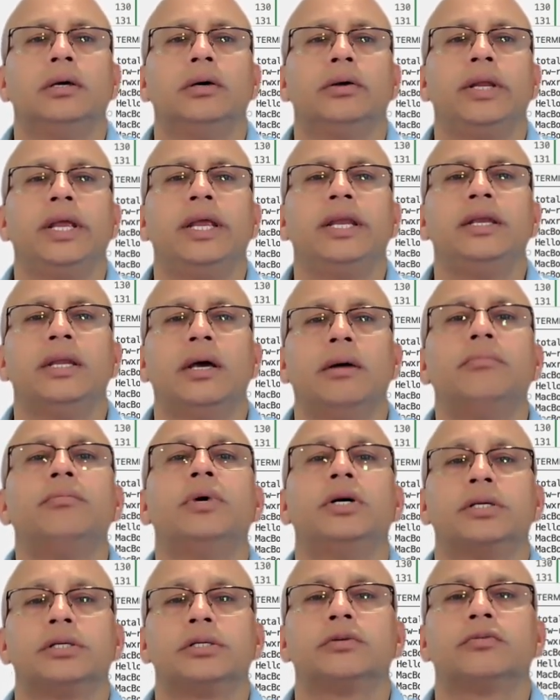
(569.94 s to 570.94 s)
read
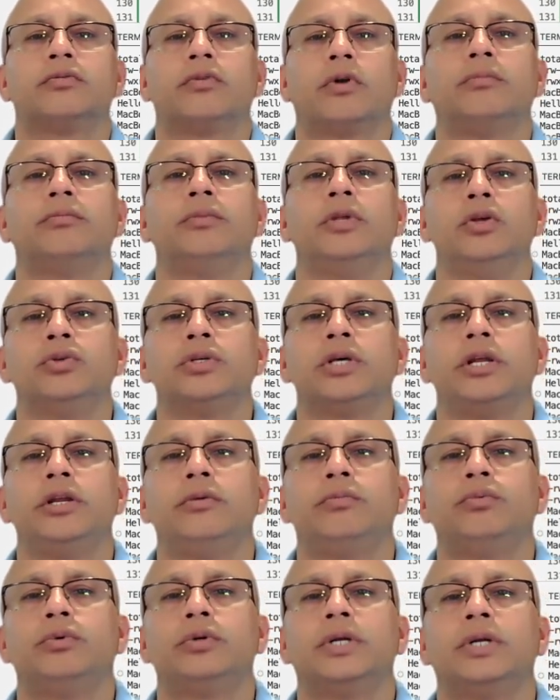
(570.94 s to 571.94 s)
numbers from user
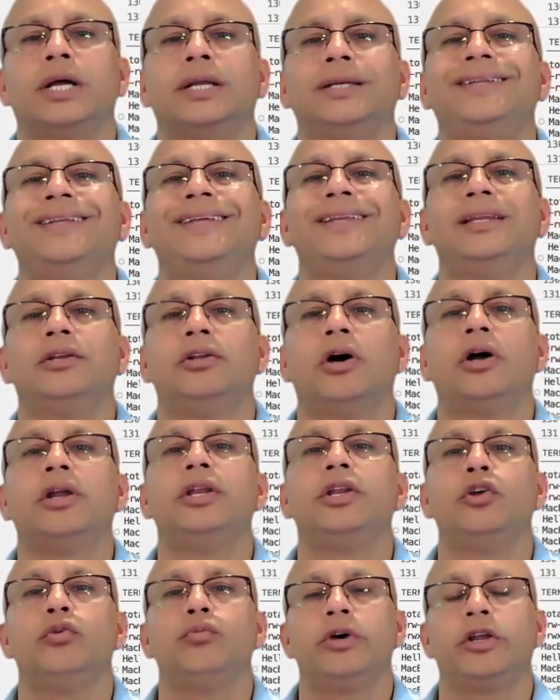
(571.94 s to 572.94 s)
input until
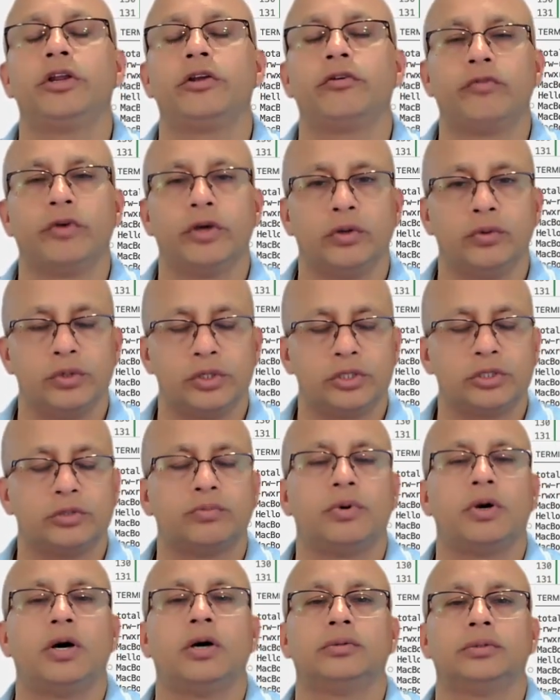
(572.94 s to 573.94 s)
non-numeric value is
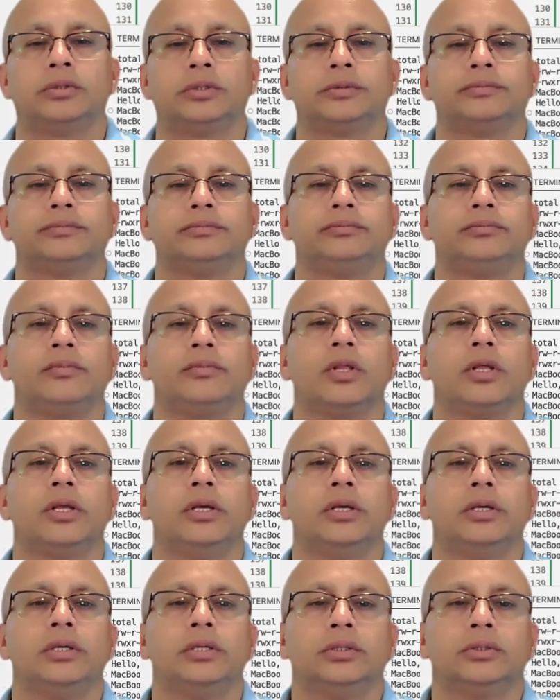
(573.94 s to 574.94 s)
found.
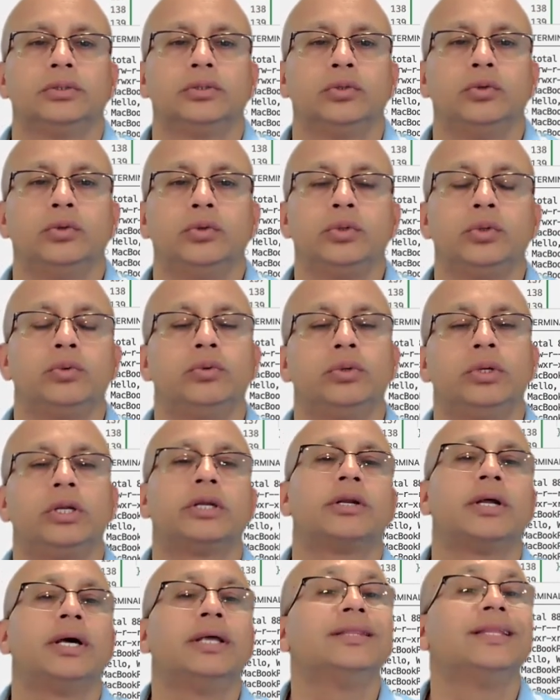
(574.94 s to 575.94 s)
So you will
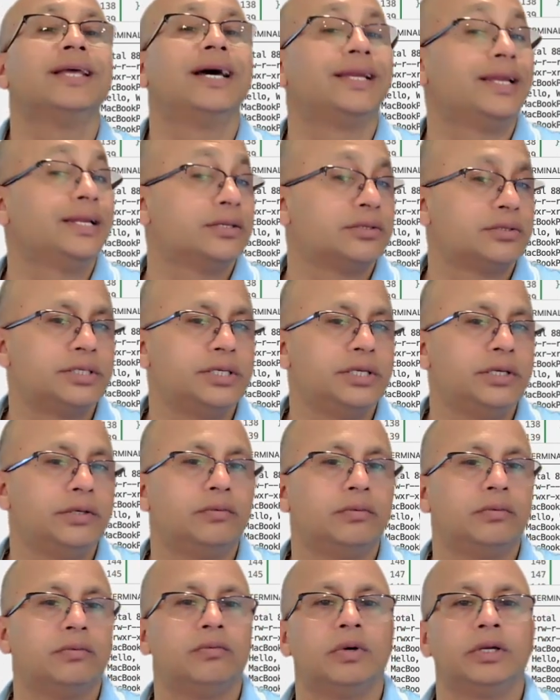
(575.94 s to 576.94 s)
run that and see
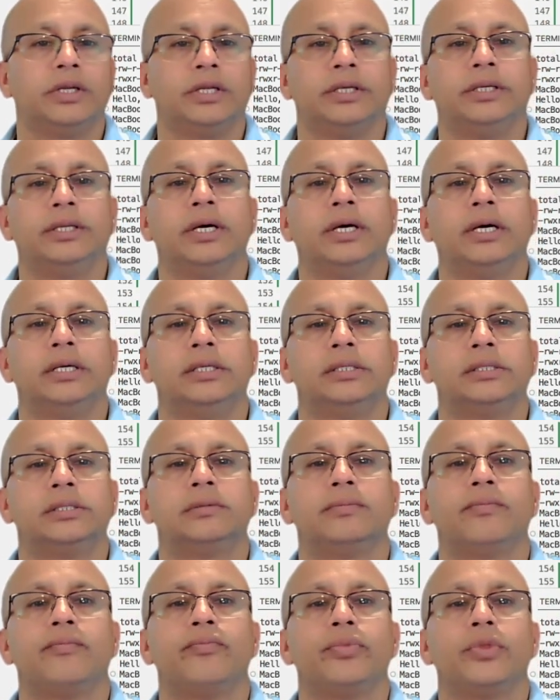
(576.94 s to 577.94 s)
what it
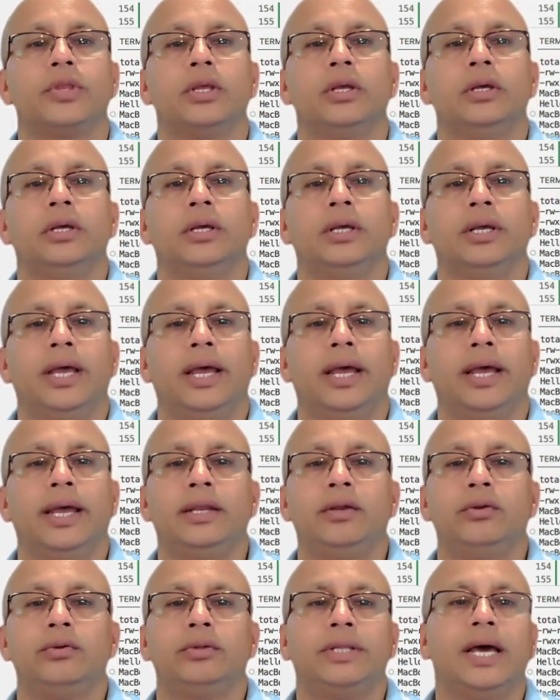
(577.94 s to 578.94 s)
does.
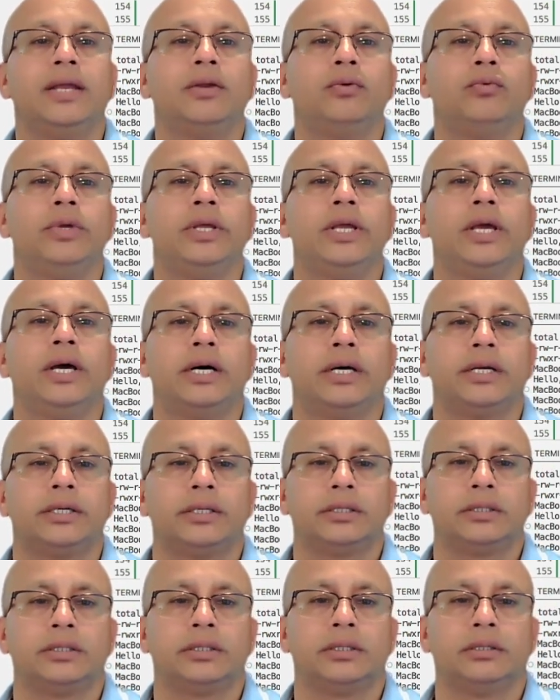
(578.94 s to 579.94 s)
And then we
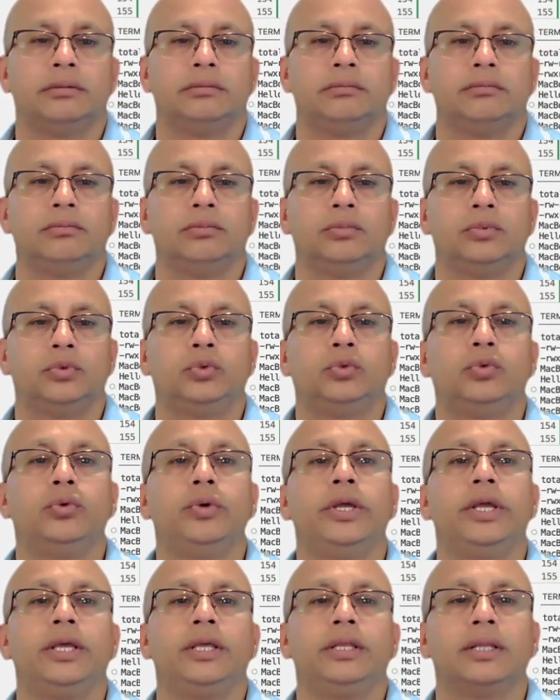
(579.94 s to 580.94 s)
are
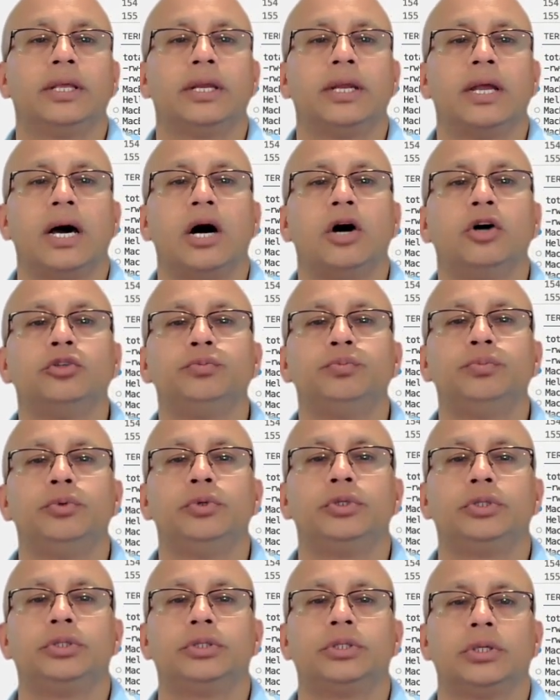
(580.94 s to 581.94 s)
doing an
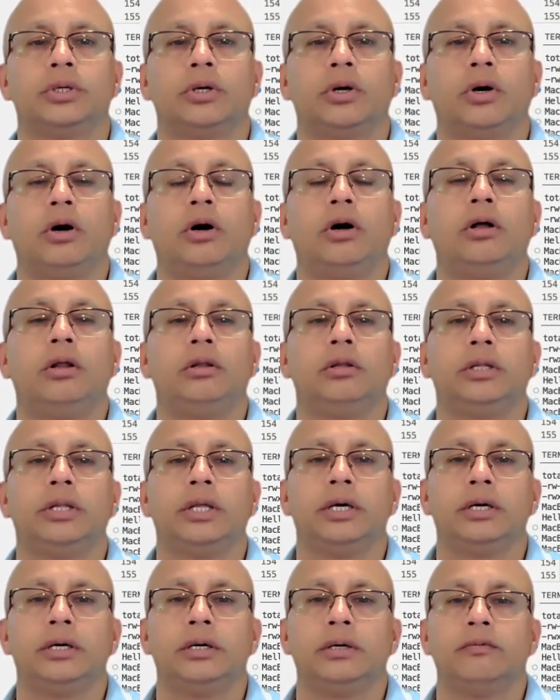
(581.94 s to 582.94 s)
output all
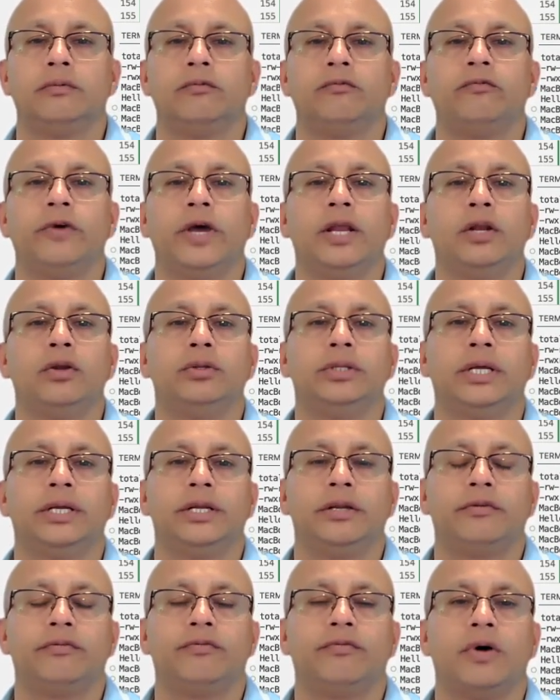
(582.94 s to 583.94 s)
the value that
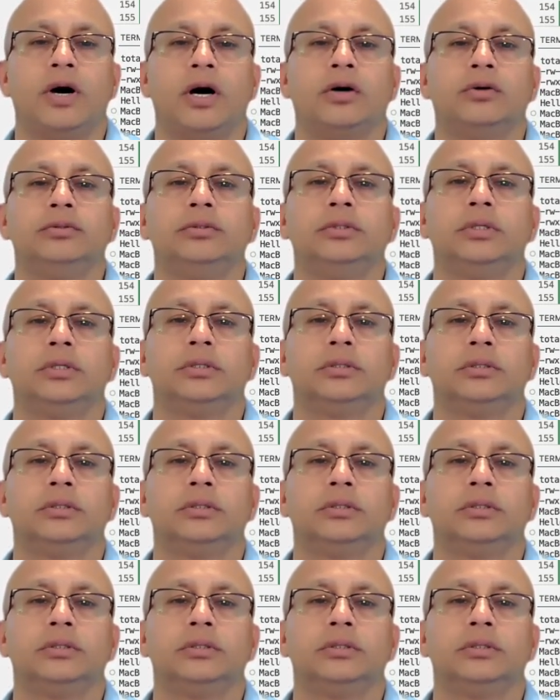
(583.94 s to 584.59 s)
it found